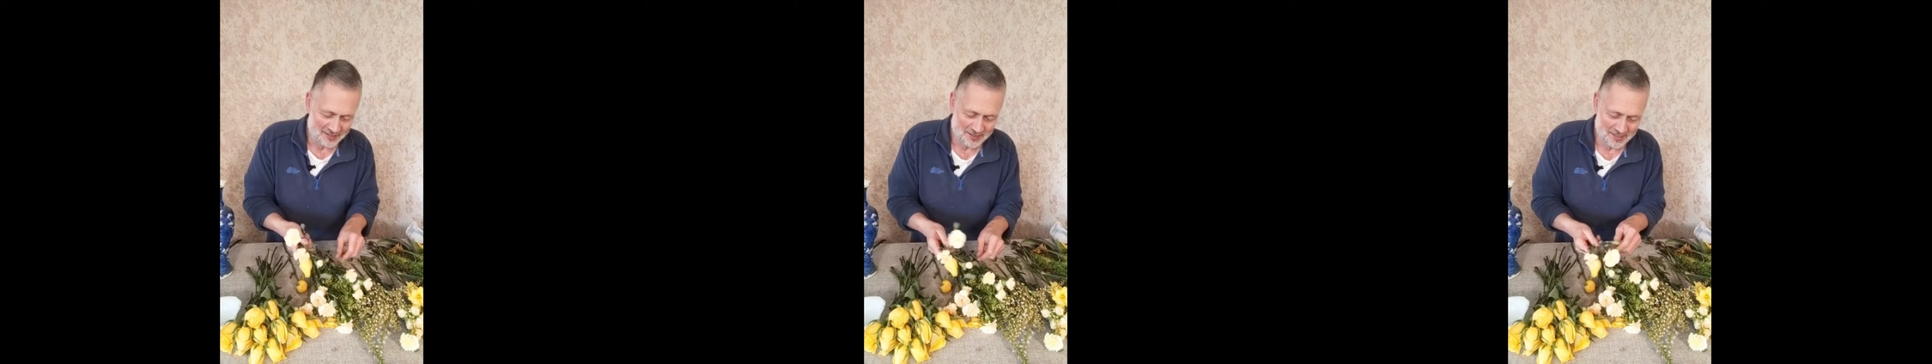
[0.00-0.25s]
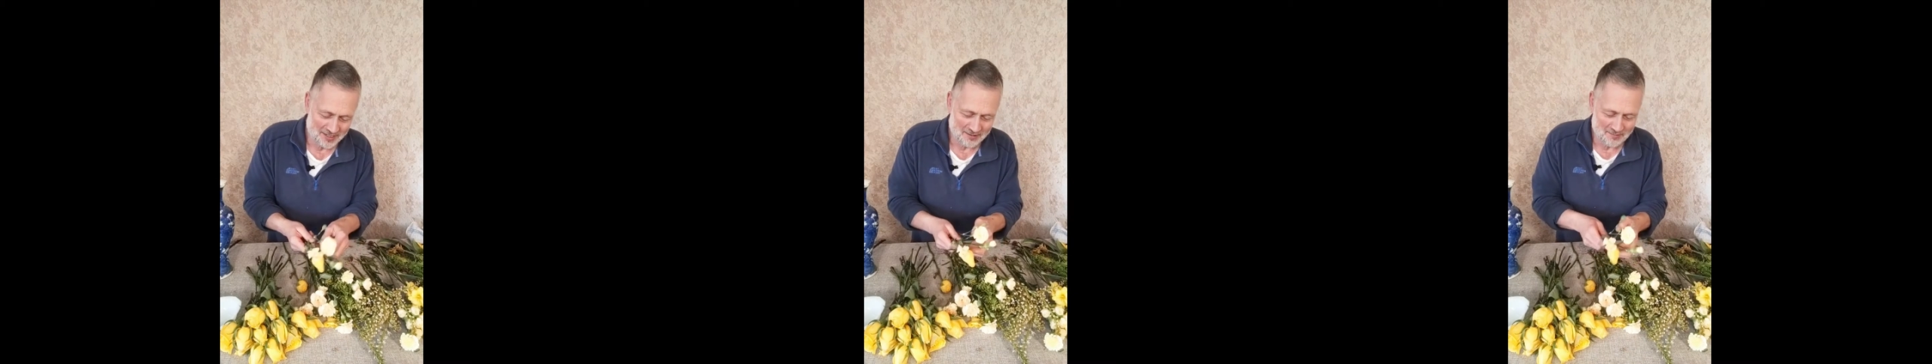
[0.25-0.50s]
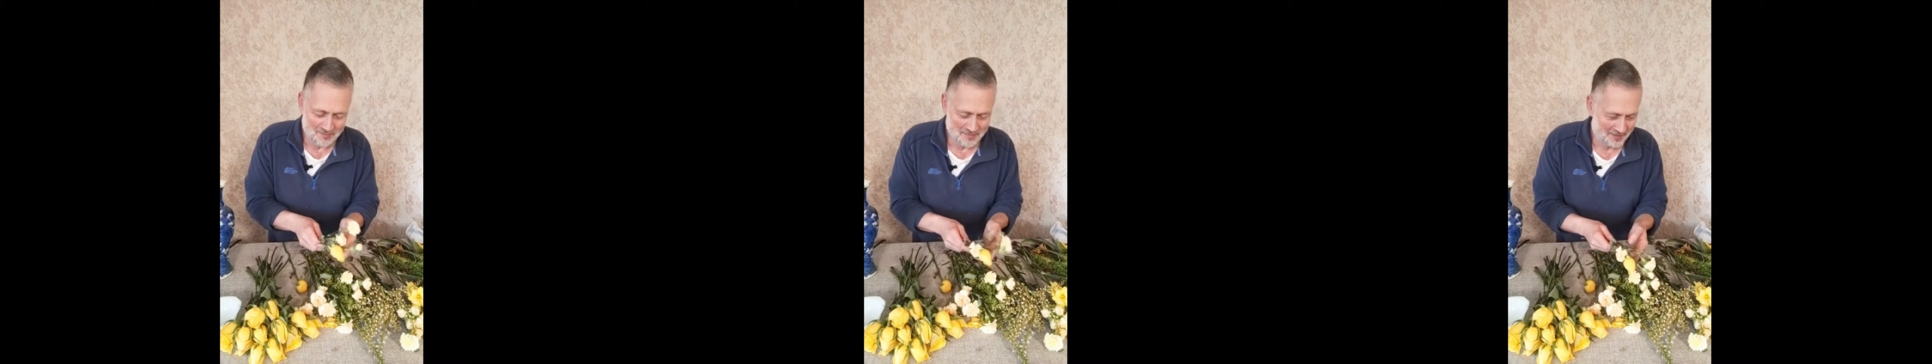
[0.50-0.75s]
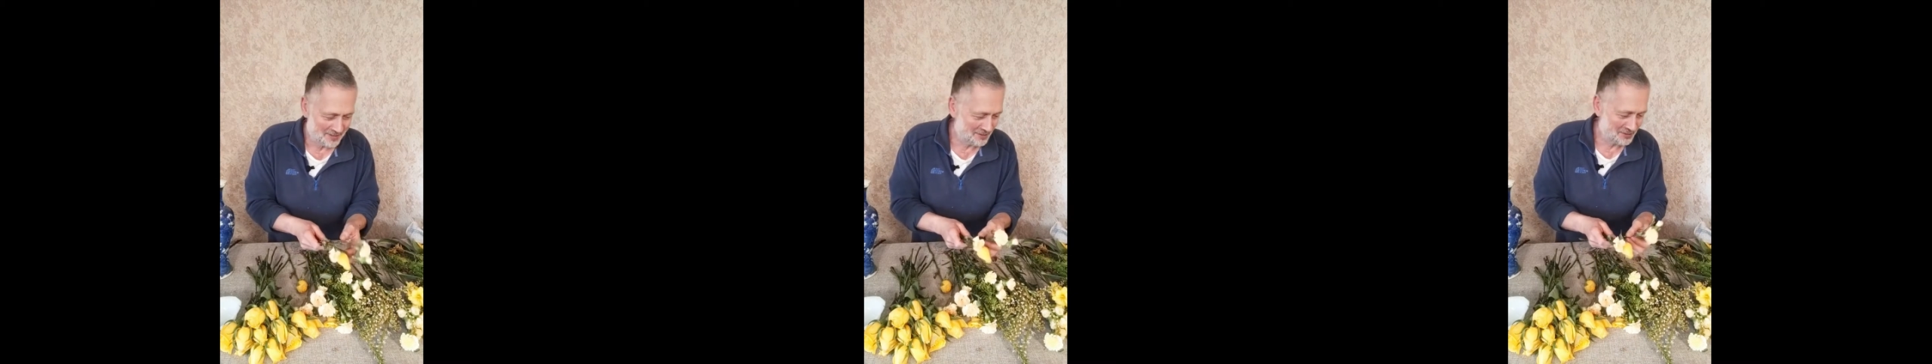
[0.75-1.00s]

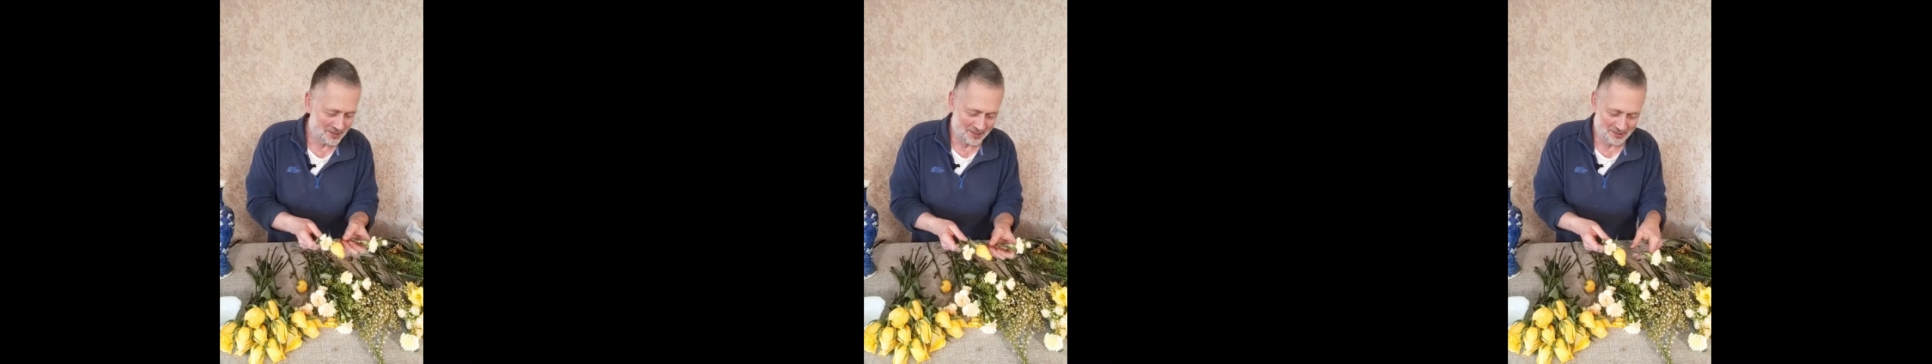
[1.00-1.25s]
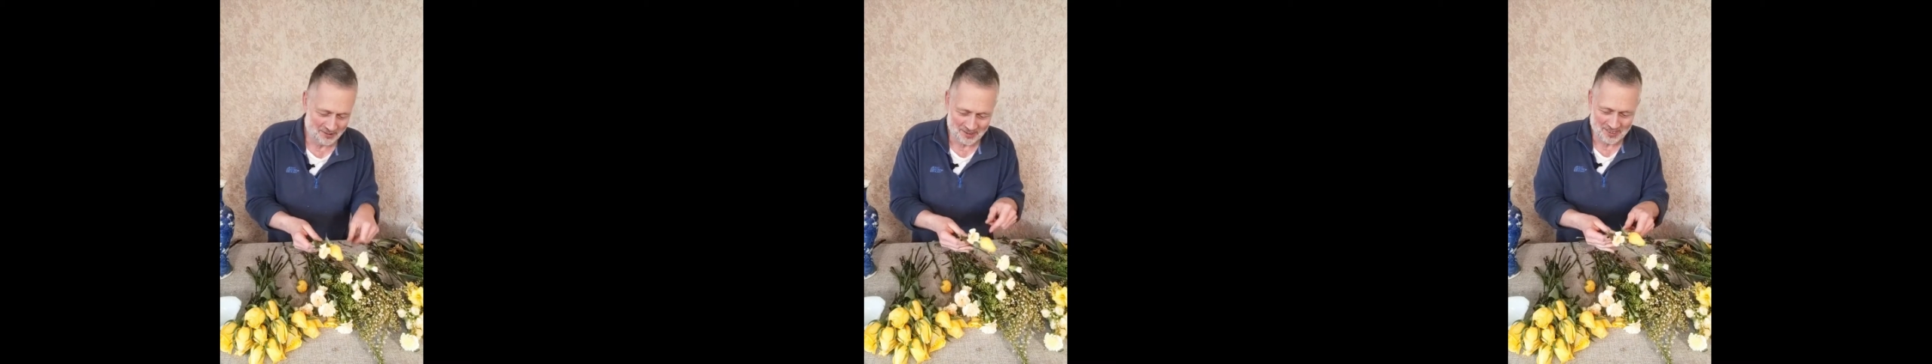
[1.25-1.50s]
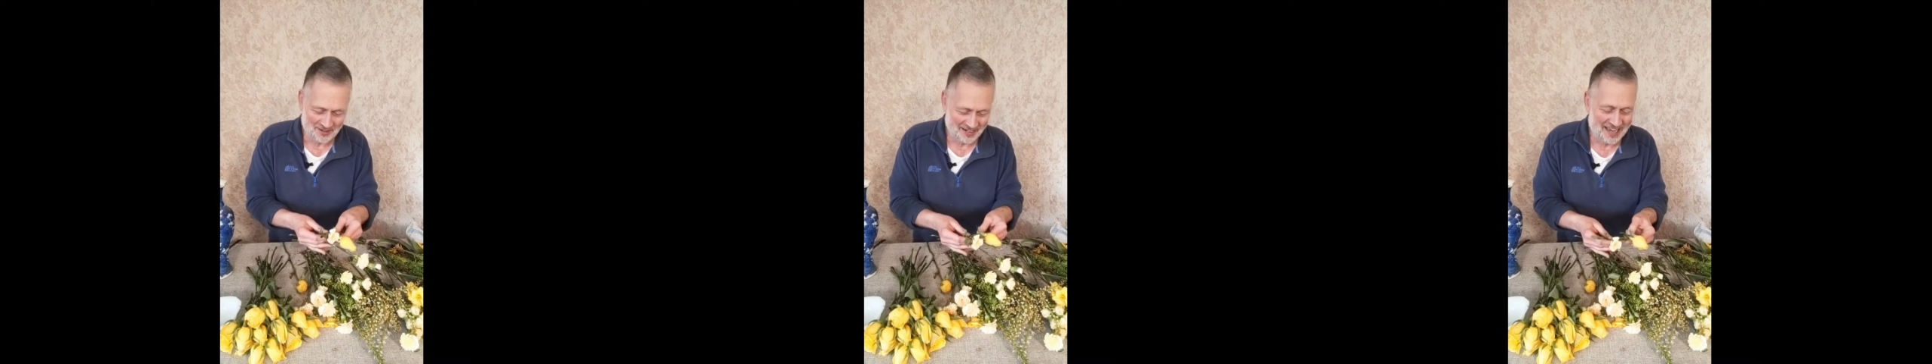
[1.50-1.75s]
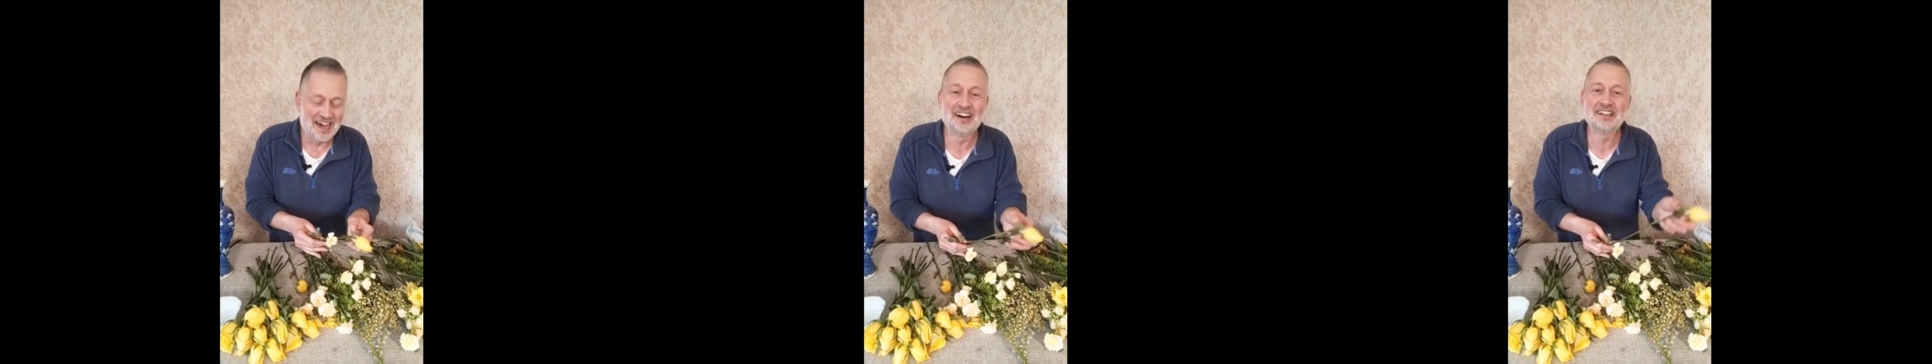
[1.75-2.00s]
not so good, so I
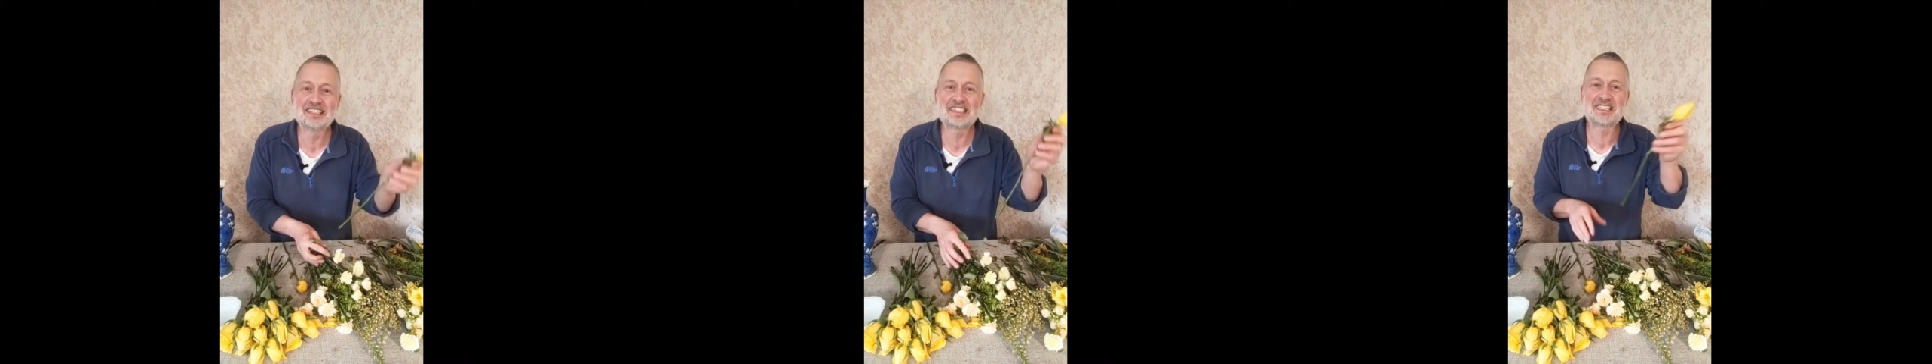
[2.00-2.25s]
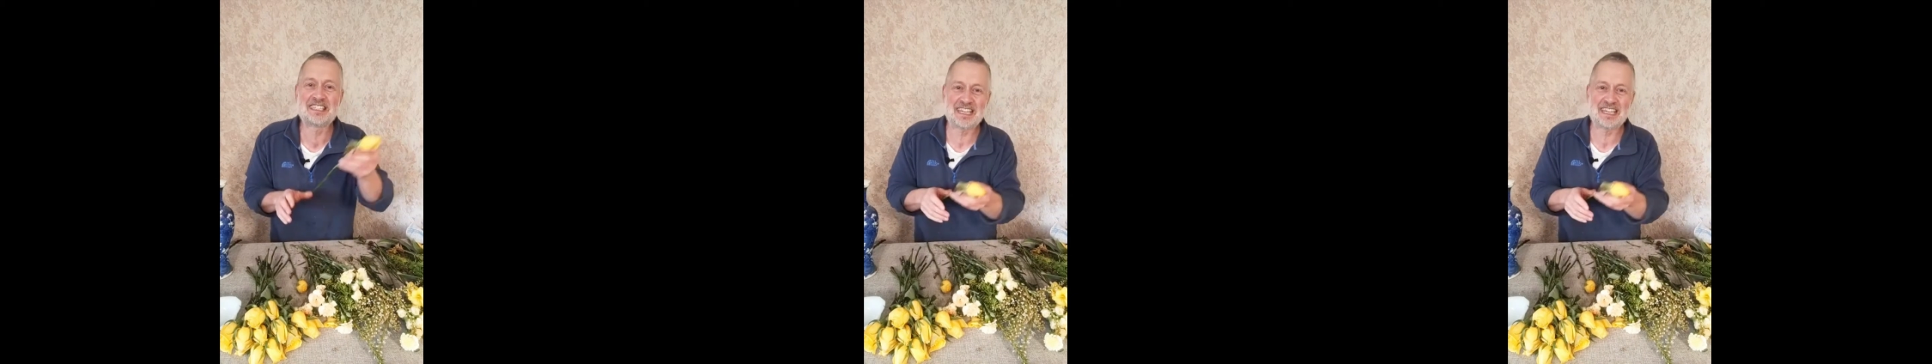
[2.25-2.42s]
can't see